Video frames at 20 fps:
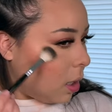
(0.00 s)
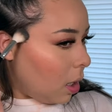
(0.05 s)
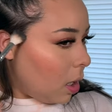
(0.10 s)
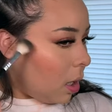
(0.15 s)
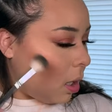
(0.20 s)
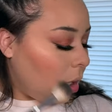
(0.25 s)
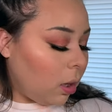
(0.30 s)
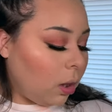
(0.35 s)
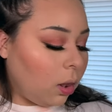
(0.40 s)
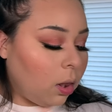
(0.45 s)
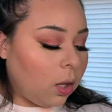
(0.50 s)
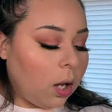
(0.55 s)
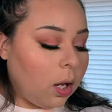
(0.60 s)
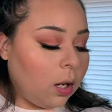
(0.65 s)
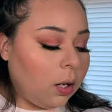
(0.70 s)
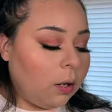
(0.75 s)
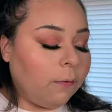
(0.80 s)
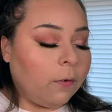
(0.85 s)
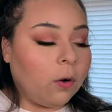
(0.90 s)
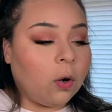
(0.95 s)
a lot
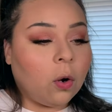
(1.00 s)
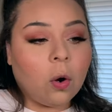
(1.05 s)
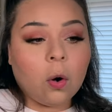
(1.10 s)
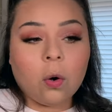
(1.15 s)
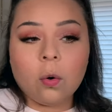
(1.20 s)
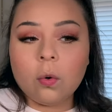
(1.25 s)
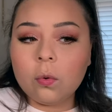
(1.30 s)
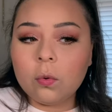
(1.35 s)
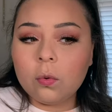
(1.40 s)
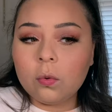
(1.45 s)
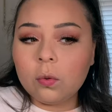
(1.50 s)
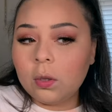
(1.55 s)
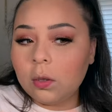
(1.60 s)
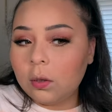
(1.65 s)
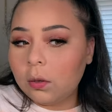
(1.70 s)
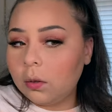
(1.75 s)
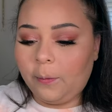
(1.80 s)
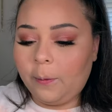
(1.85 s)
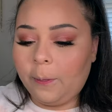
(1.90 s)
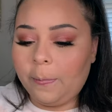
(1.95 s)
of gold.
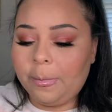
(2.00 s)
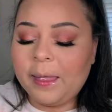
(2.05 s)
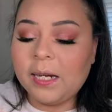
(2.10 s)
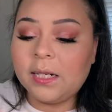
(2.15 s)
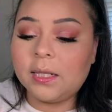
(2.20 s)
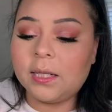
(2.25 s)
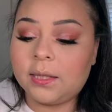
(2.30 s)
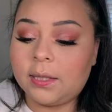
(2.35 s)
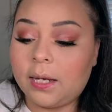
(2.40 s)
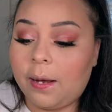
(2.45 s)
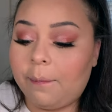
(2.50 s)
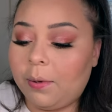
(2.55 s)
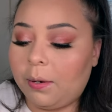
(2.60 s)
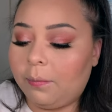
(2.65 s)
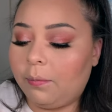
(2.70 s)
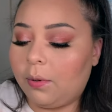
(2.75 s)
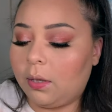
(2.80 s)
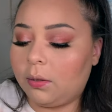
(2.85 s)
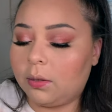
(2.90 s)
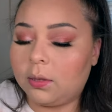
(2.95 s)
I'm gonna set my
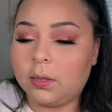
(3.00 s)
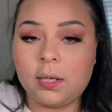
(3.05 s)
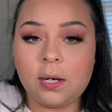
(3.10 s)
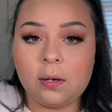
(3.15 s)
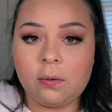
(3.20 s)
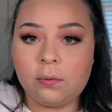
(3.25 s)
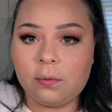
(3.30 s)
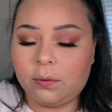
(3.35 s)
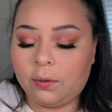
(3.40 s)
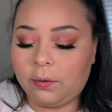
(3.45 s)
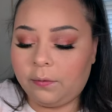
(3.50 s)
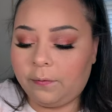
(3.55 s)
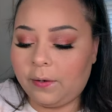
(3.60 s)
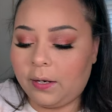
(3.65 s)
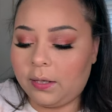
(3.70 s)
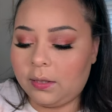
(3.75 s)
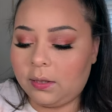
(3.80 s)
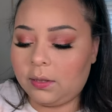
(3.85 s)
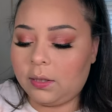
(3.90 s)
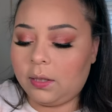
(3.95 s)
brows down really
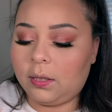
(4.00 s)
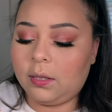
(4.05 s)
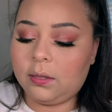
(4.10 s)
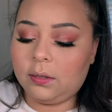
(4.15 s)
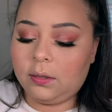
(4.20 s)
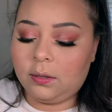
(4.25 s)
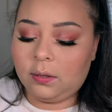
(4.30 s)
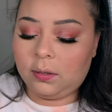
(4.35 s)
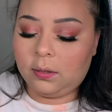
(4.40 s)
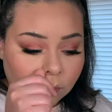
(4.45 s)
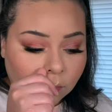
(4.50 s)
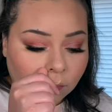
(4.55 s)
fast, guys.